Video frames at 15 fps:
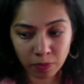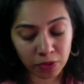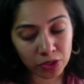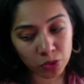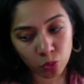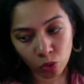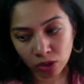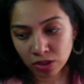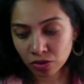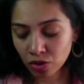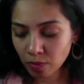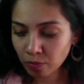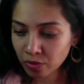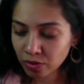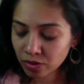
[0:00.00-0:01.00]
because wands
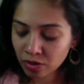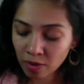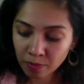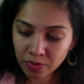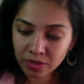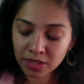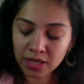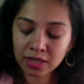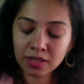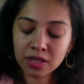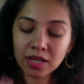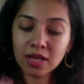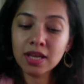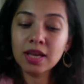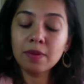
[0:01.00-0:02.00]
represent
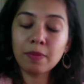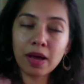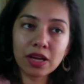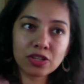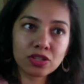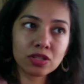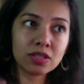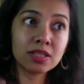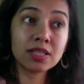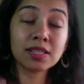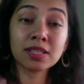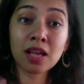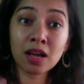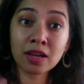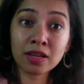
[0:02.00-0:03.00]
passion,
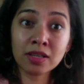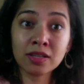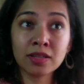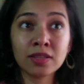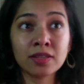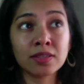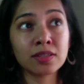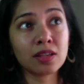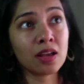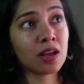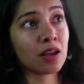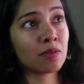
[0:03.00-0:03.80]
desires,